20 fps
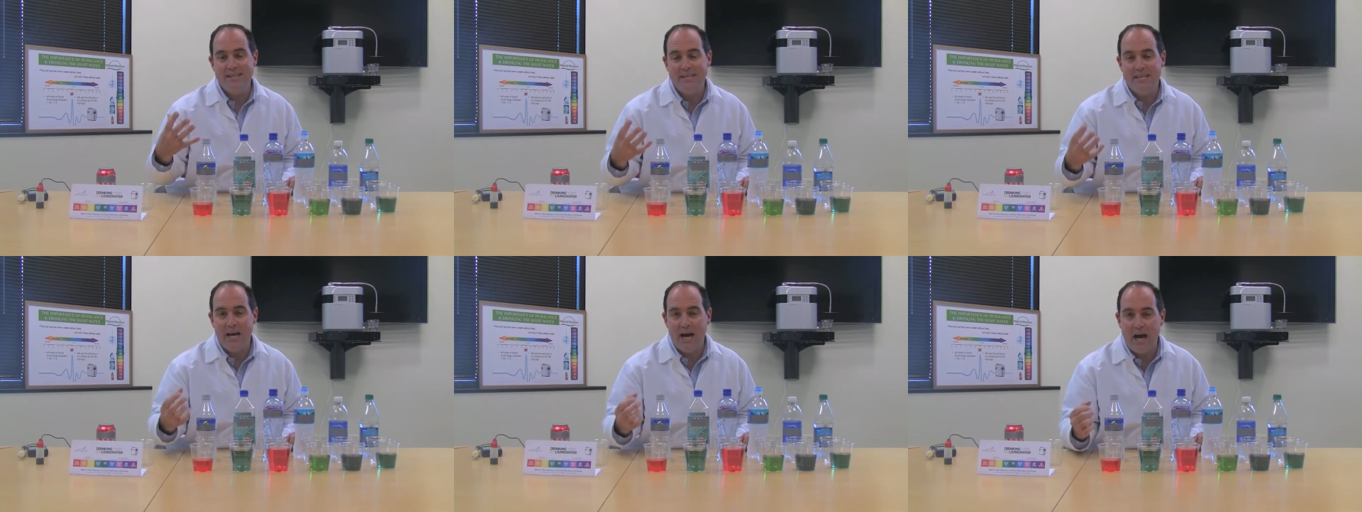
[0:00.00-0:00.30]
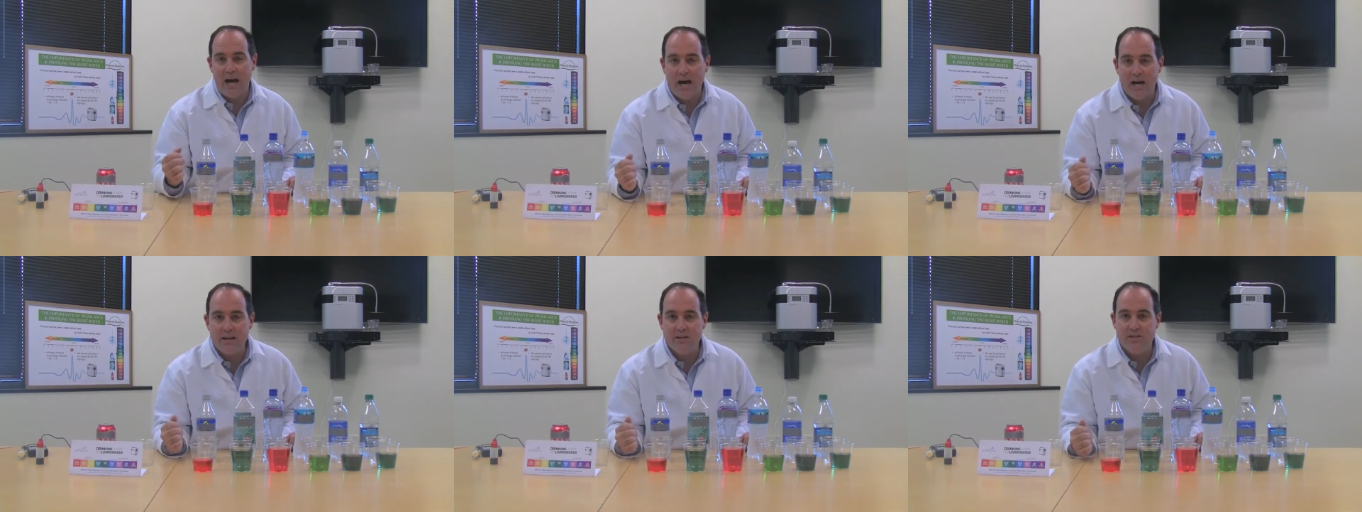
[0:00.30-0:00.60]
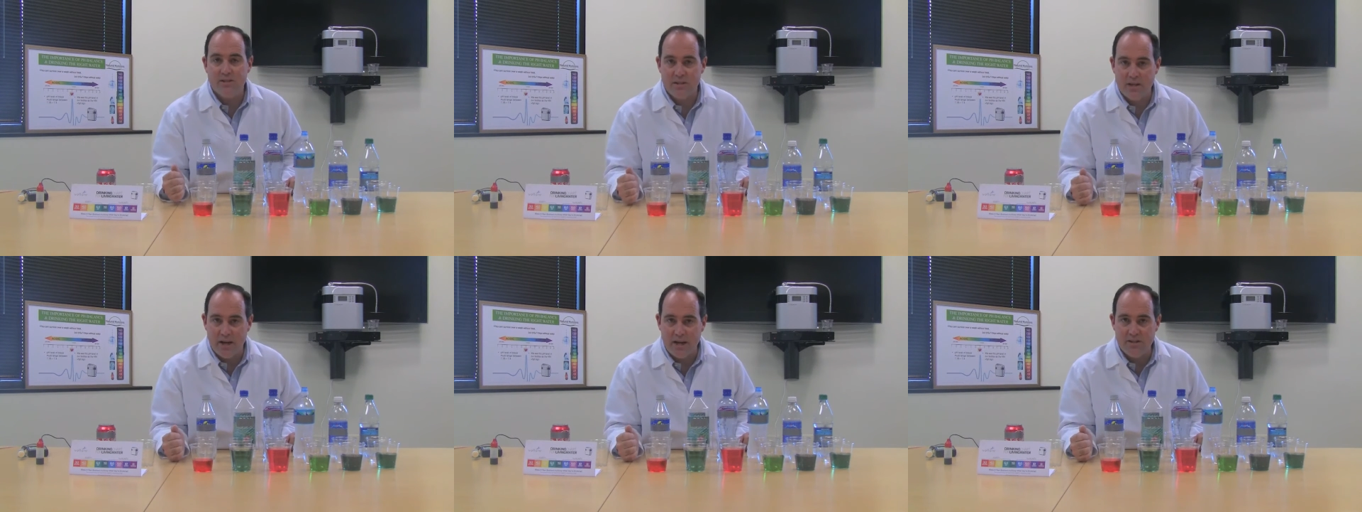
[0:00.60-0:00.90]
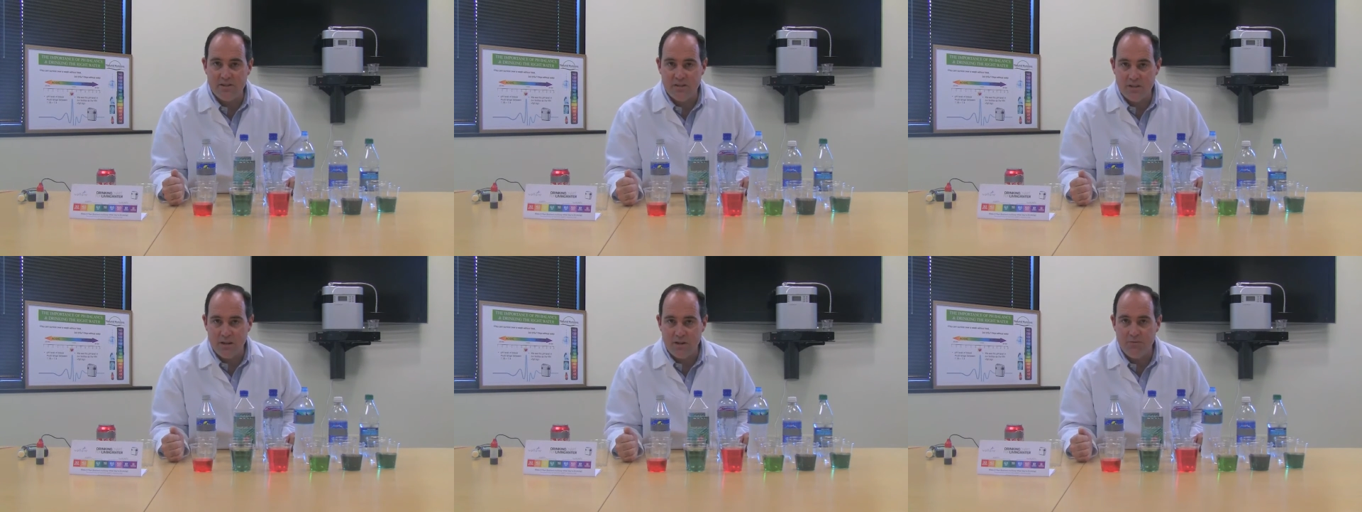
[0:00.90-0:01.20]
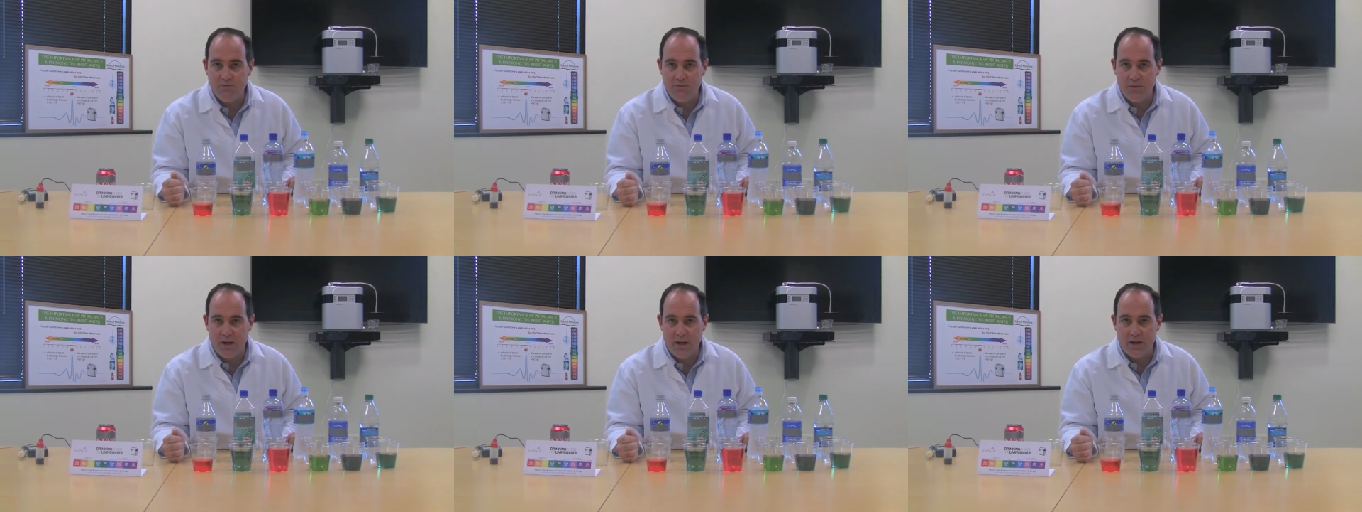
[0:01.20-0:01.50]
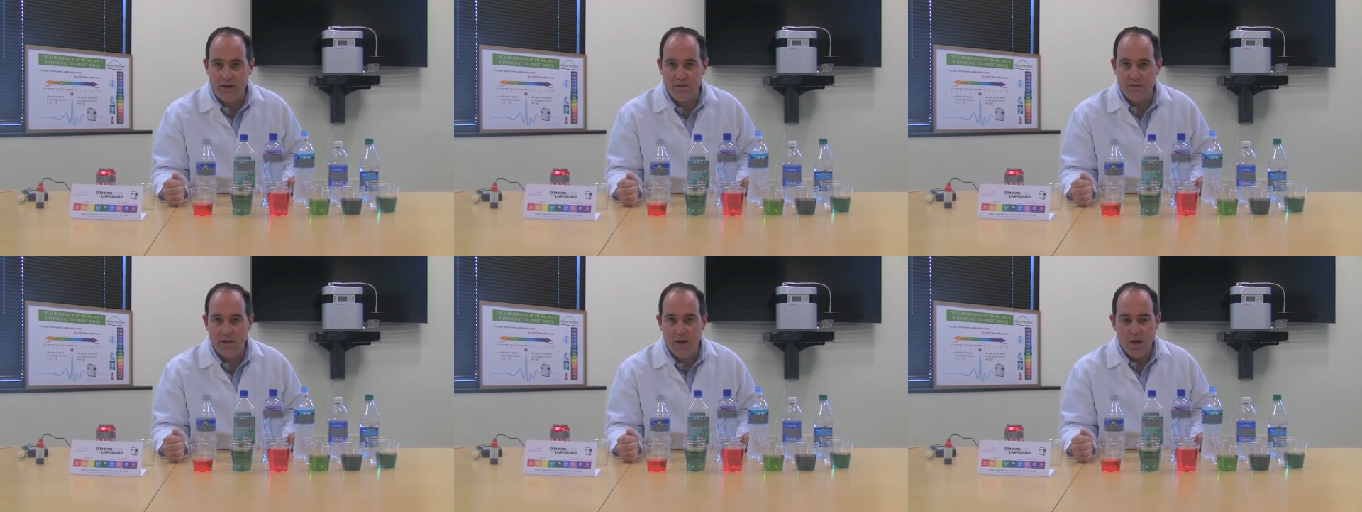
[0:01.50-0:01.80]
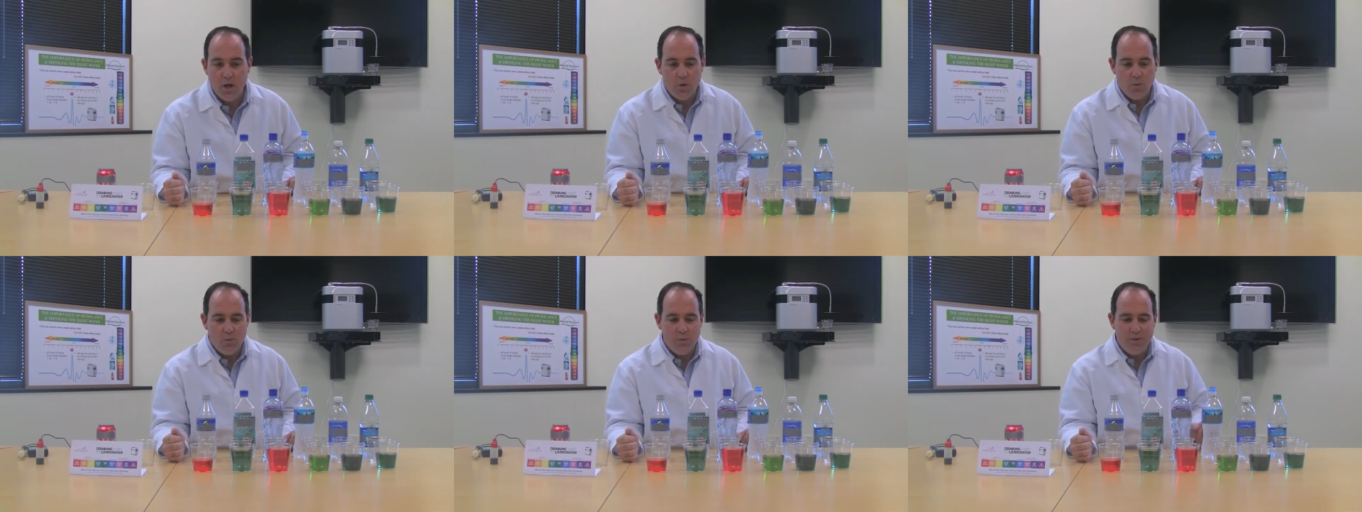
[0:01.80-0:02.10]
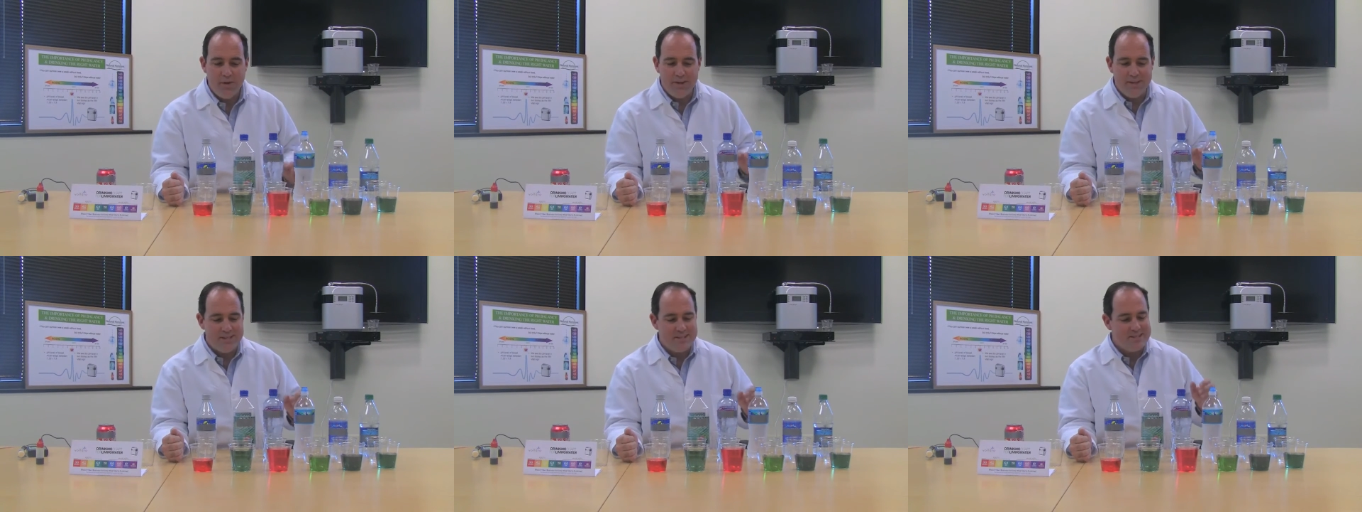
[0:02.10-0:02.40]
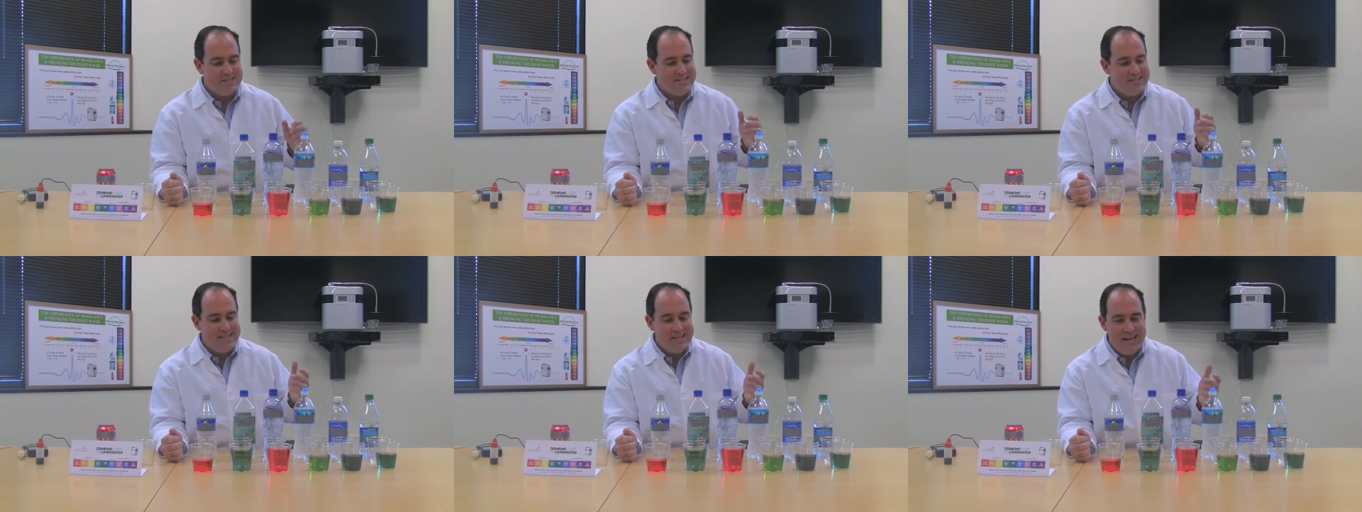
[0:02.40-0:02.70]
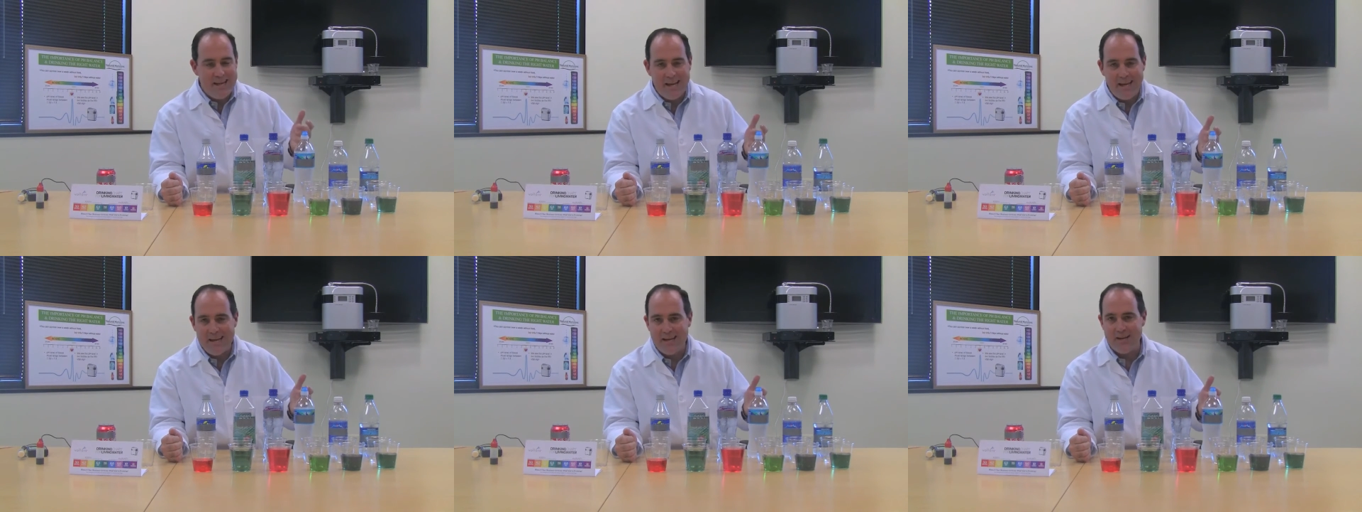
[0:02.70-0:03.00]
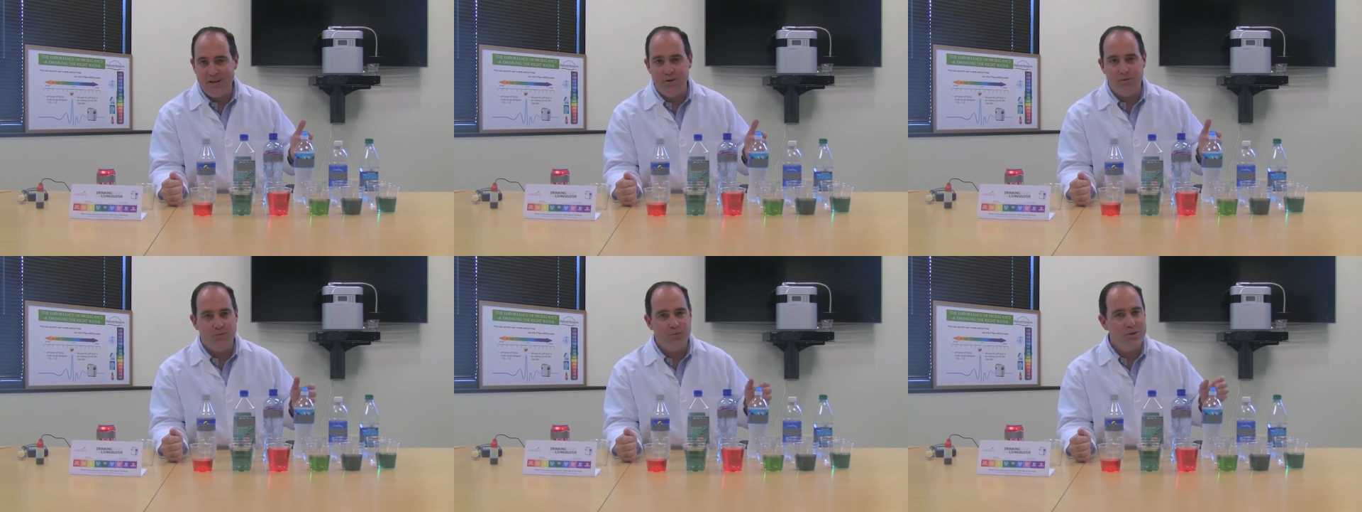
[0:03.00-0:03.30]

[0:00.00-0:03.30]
the oxidizing effect is negative.